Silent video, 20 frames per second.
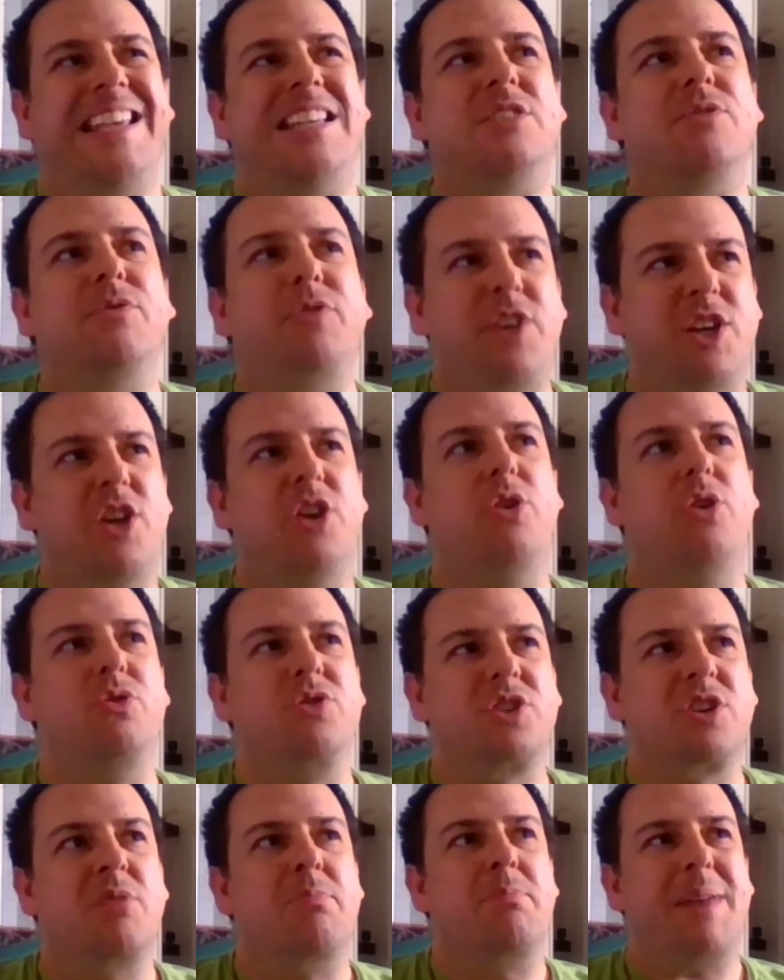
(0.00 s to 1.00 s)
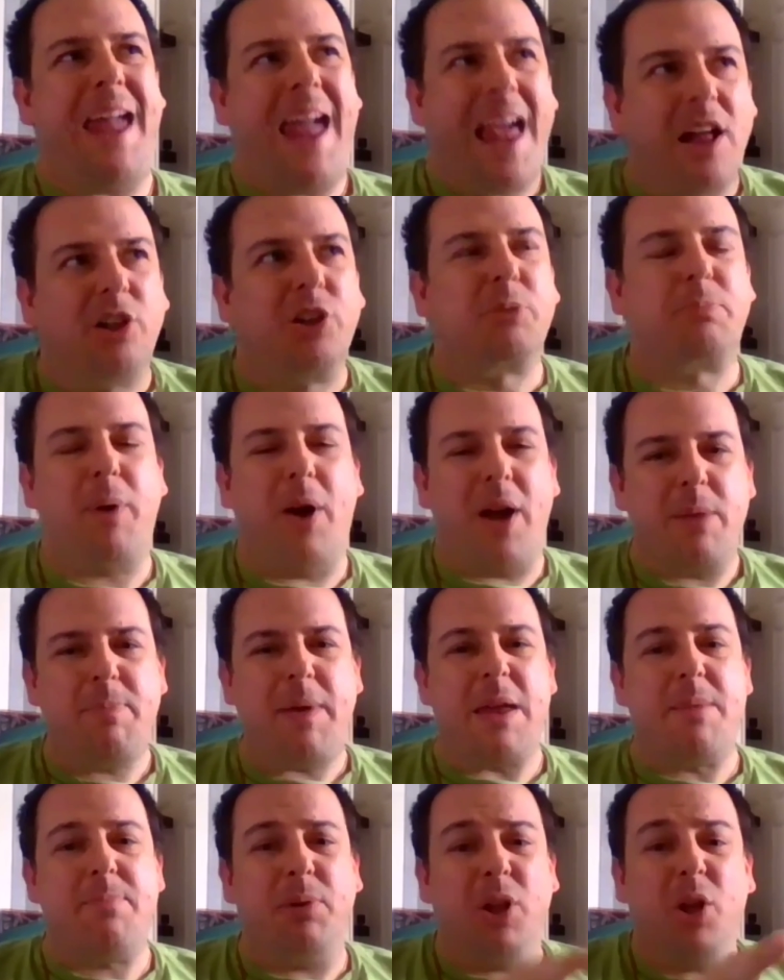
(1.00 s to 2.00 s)
these views can be held
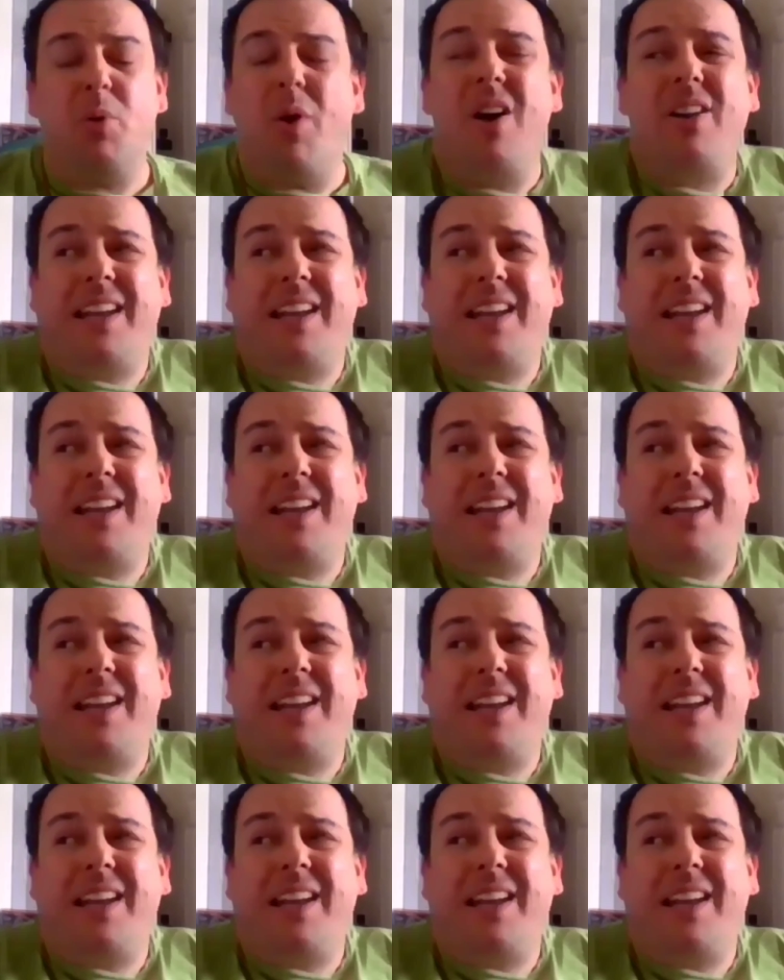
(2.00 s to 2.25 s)
by people